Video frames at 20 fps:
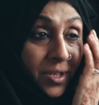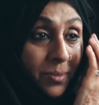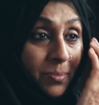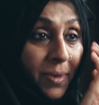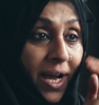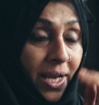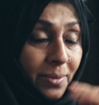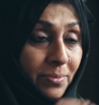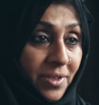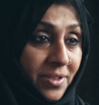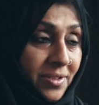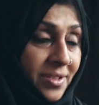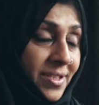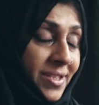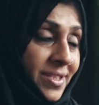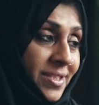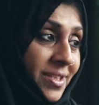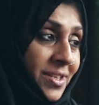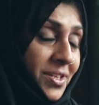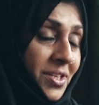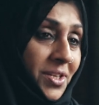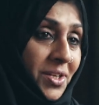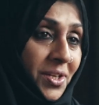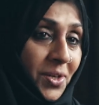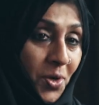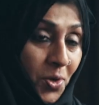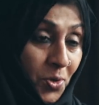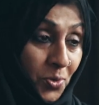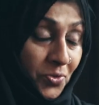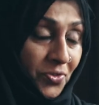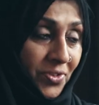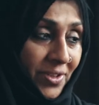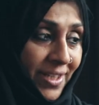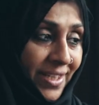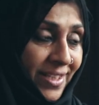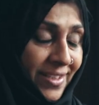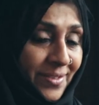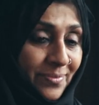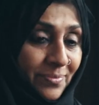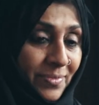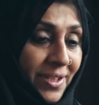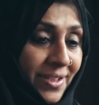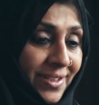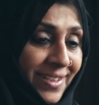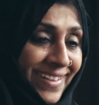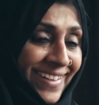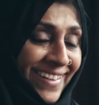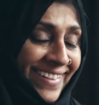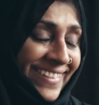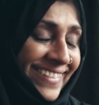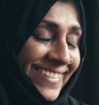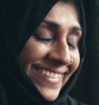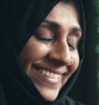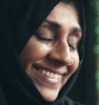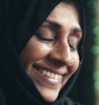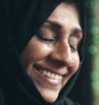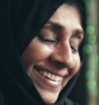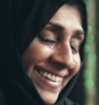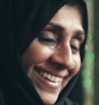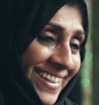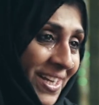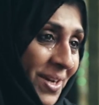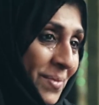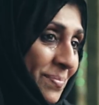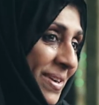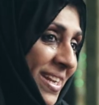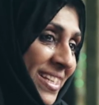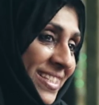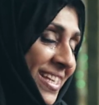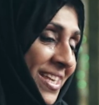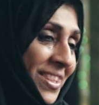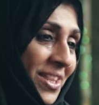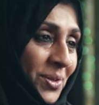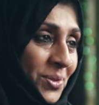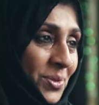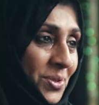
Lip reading: are my months, hopefully. But I say that all